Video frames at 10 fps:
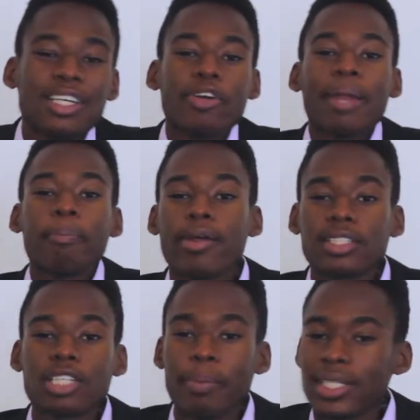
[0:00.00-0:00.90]

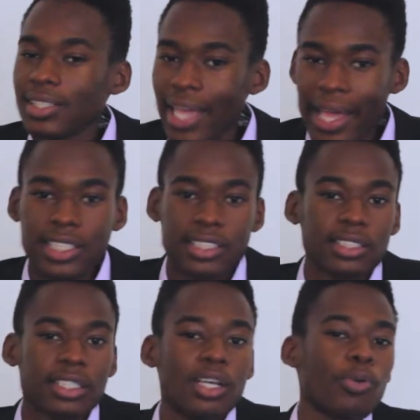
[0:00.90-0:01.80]
grandparents' cremated
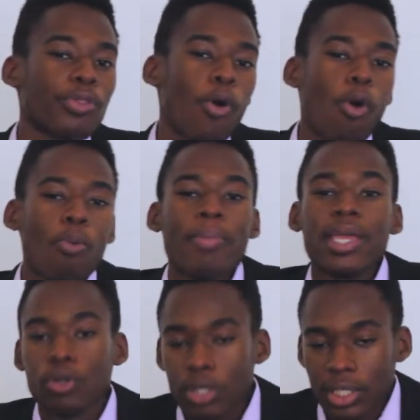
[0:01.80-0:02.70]
ashes with
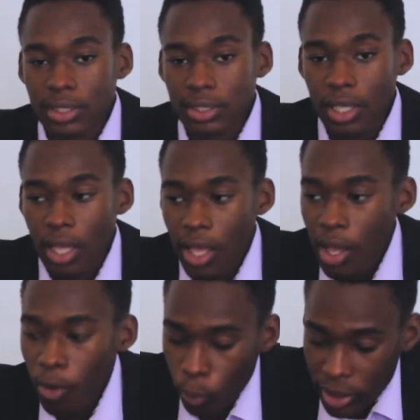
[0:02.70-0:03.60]
homemade cookies,
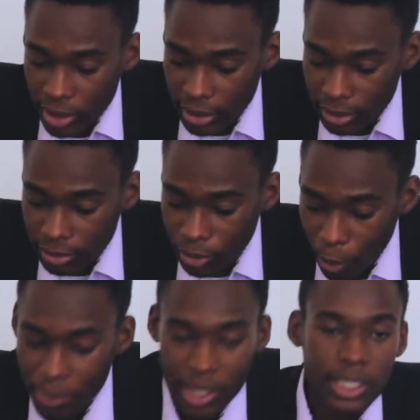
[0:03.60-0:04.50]
which
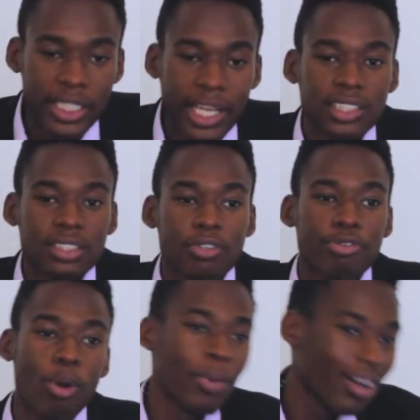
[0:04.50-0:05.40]
completely changed it
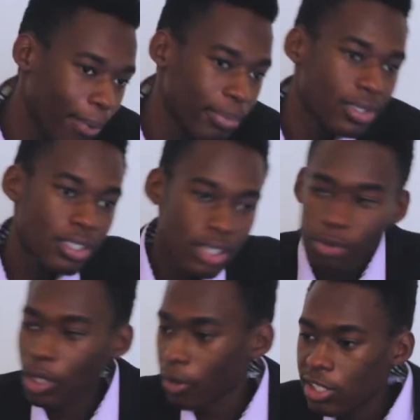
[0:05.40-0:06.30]
from Grammy's
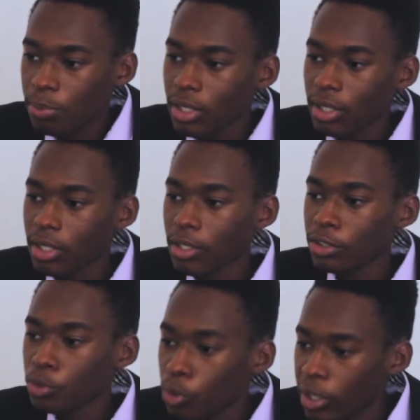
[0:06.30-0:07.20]
secret recipe
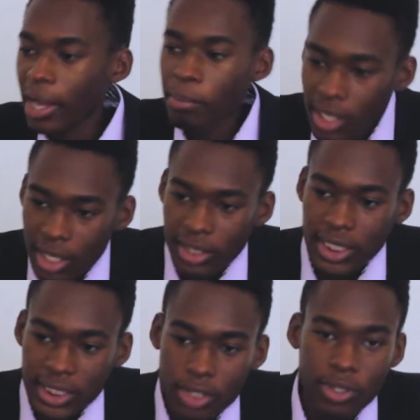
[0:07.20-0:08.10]
to Grammy is
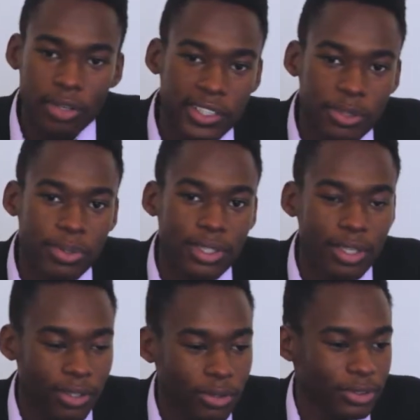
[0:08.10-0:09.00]
the secret recipe.
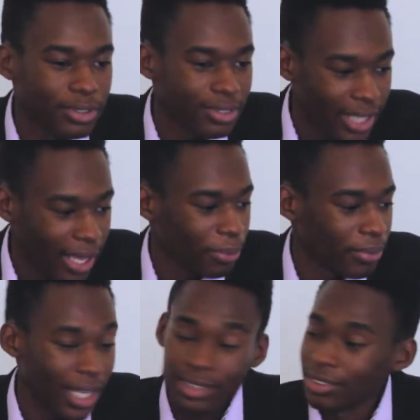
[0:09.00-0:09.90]
Oh, damn,
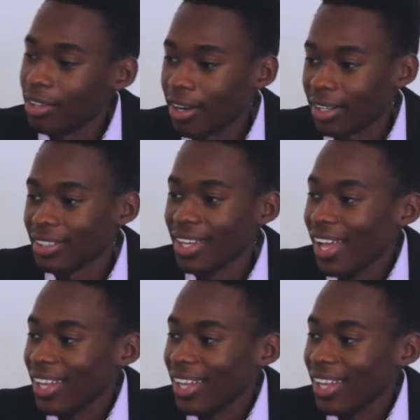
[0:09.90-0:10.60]
that is dark.